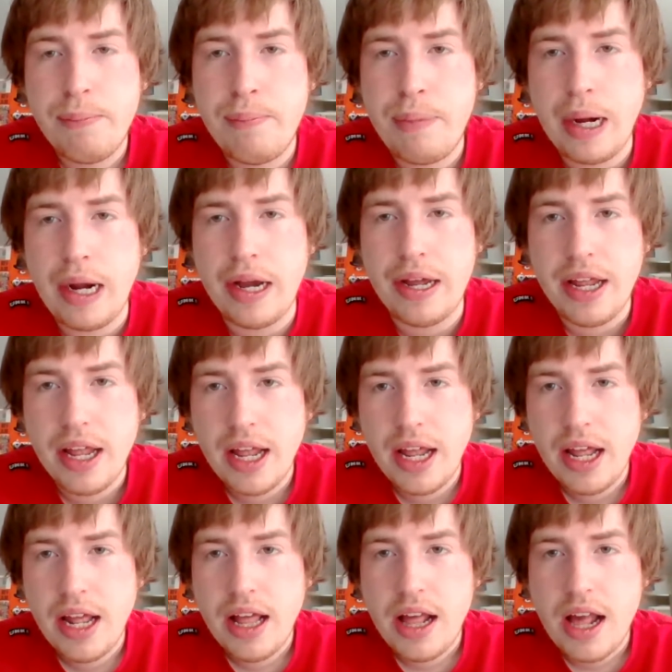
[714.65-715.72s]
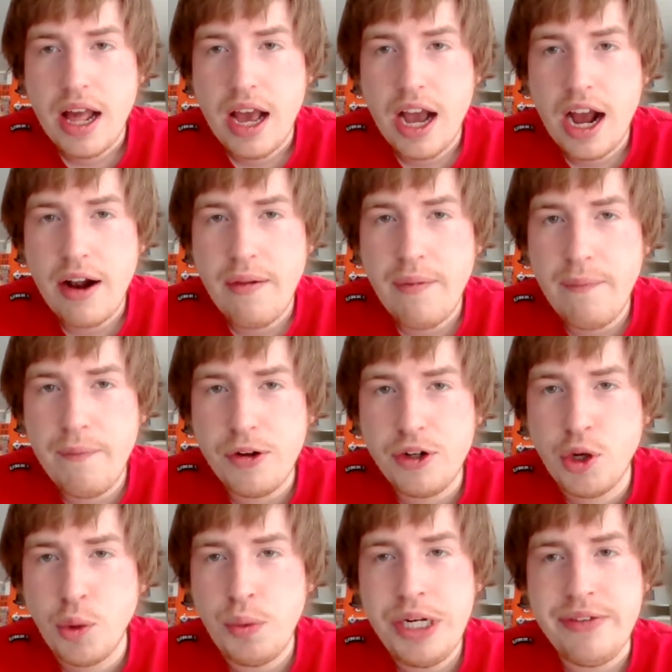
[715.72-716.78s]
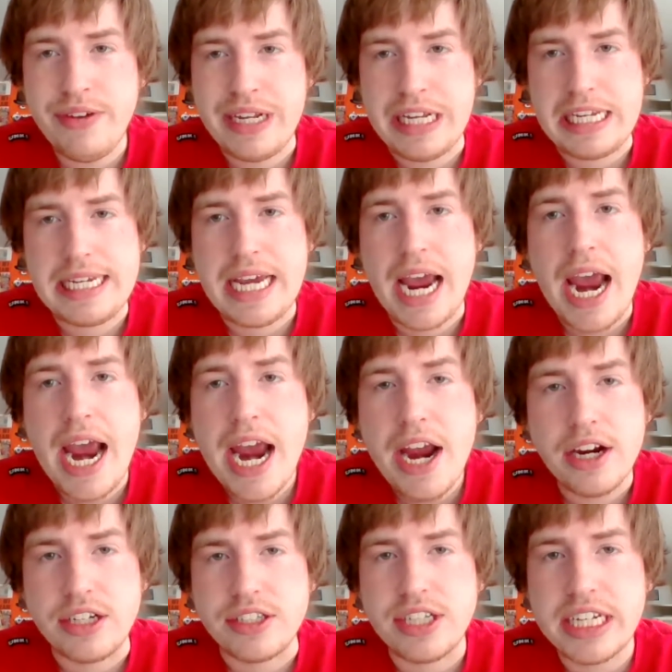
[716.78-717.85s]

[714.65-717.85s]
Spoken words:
but no one even cares.